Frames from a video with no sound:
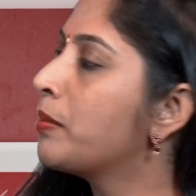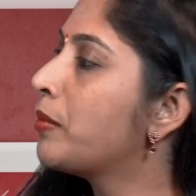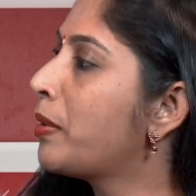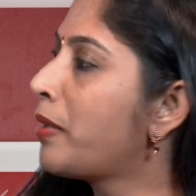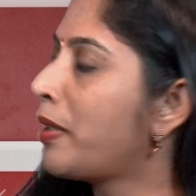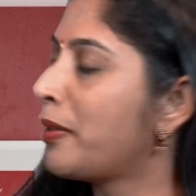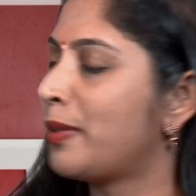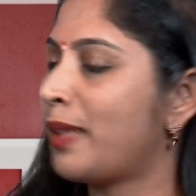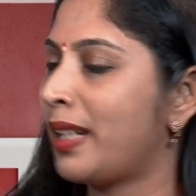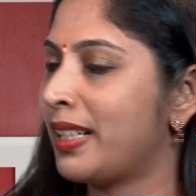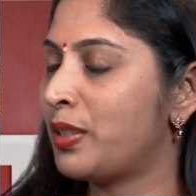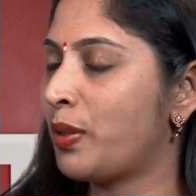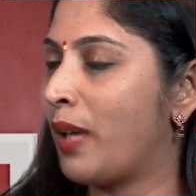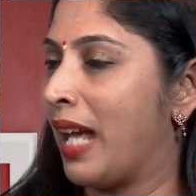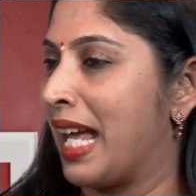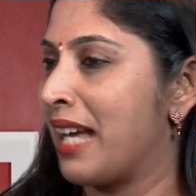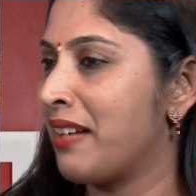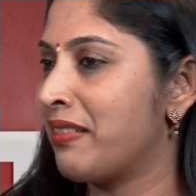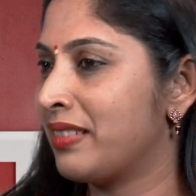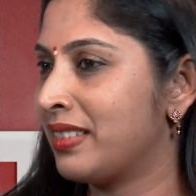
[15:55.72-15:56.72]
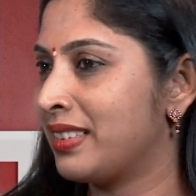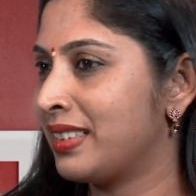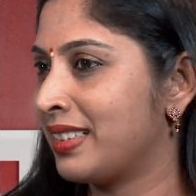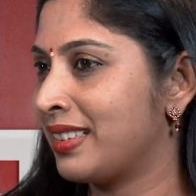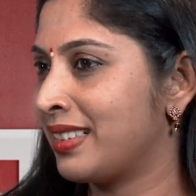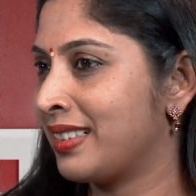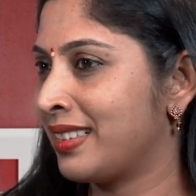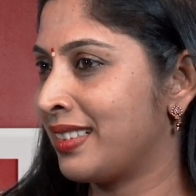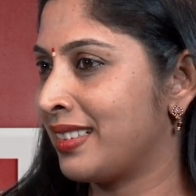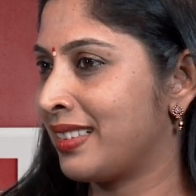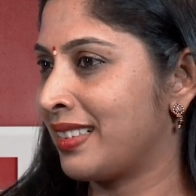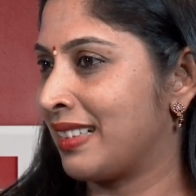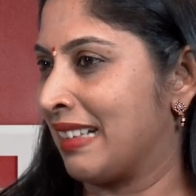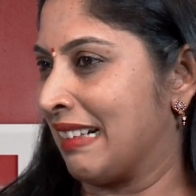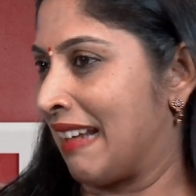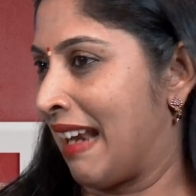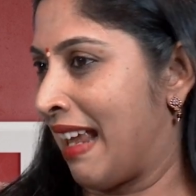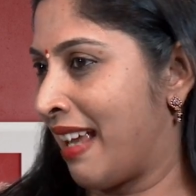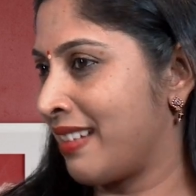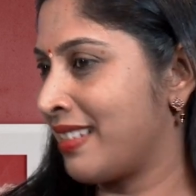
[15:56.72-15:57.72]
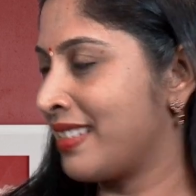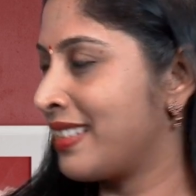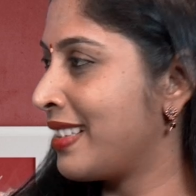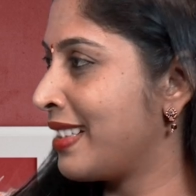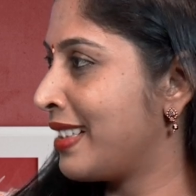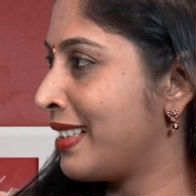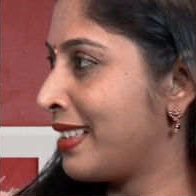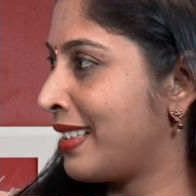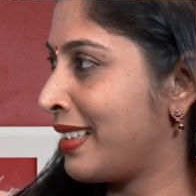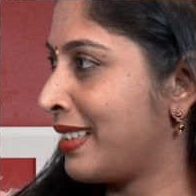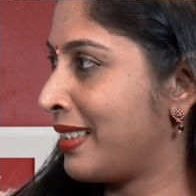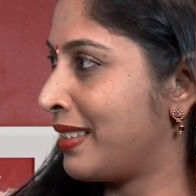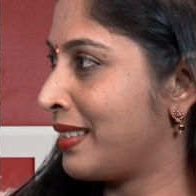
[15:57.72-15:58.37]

I would like to have a clarity in